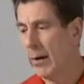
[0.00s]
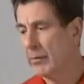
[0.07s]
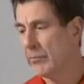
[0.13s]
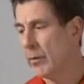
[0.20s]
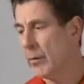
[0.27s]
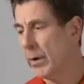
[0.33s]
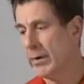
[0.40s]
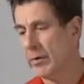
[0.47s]
ounce
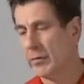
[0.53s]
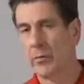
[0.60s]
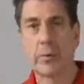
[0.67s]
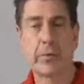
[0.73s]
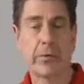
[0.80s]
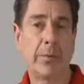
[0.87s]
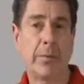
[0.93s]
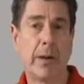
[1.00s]
of awareness
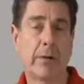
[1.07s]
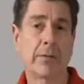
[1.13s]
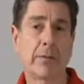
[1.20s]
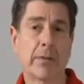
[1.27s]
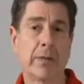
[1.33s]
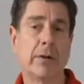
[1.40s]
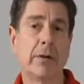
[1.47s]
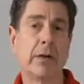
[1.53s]
is worth a pound of
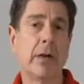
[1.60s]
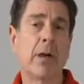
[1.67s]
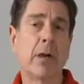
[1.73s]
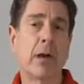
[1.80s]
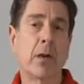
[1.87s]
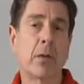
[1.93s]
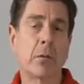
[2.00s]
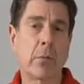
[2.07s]
skill,
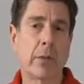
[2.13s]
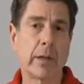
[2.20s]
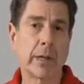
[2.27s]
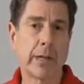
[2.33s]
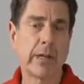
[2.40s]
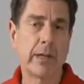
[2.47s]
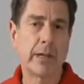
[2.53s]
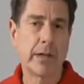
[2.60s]

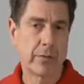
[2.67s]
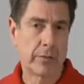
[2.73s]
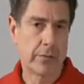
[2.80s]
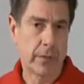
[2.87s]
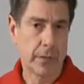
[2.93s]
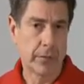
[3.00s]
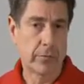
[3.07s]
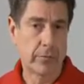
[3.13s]
really
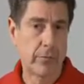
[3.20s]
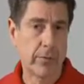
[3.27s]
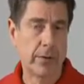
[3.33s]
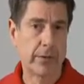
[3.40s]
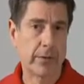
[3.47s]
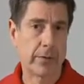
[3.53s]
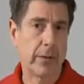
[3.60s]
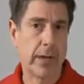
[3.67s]
is true
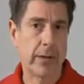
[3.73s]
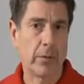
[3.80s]
here.